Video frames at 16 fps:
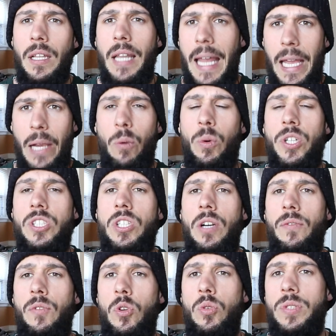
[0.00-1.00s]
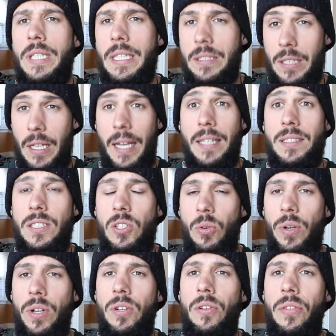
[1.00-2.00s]
language of using science and
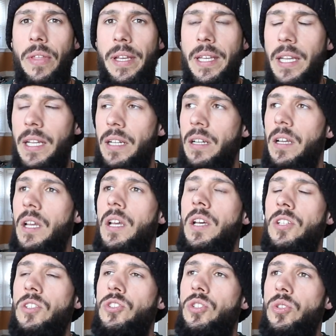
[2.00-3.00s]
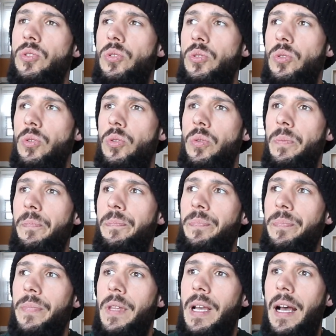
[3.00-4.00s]
critical thinking to
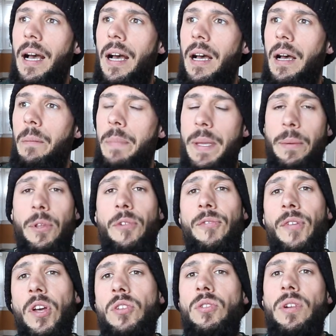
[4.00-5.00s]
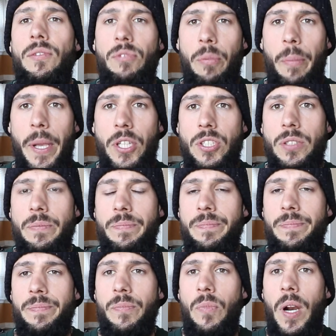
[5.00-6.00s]
be able to filter information,
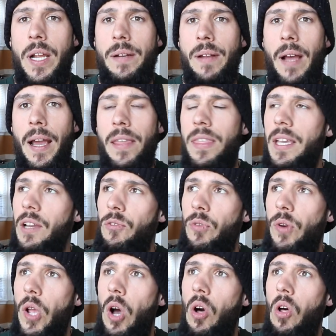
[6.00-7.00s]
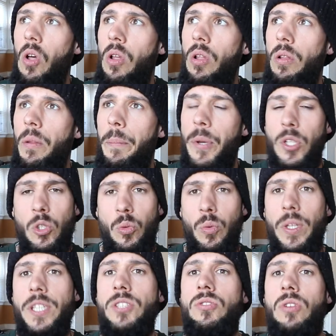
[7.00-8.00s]
right? I think if we all build a
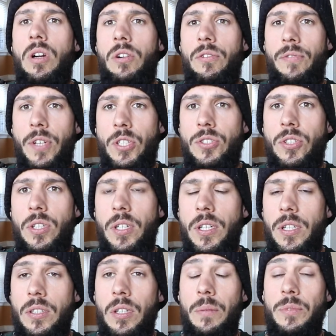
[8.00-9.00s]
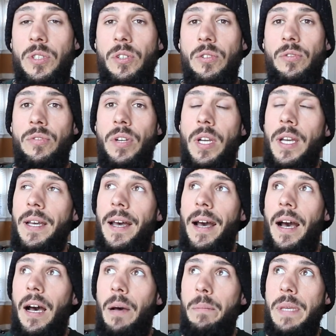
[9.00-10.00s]
really strong filter in terms of
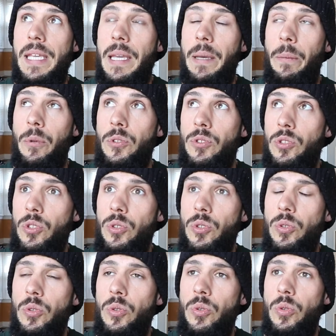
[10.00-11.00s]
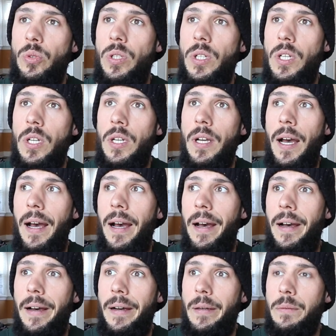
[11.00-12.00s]
being able to
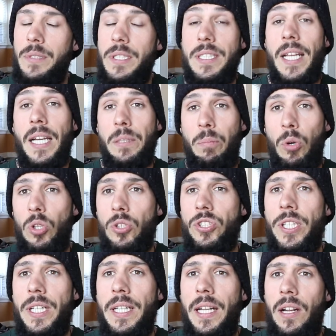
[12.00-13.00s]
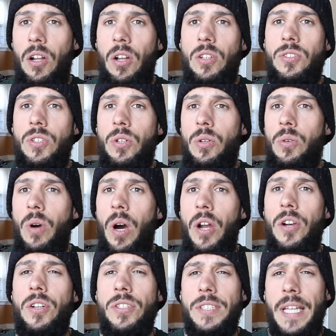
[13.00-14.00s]
detect bullshit and also
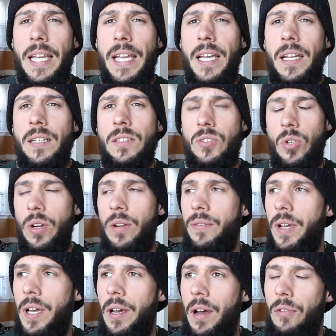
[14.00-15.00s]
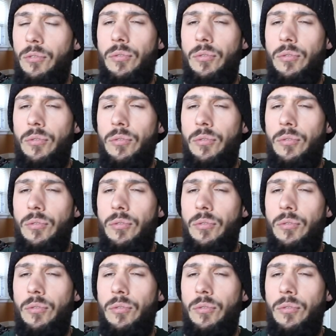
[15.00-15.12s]
understand sort of a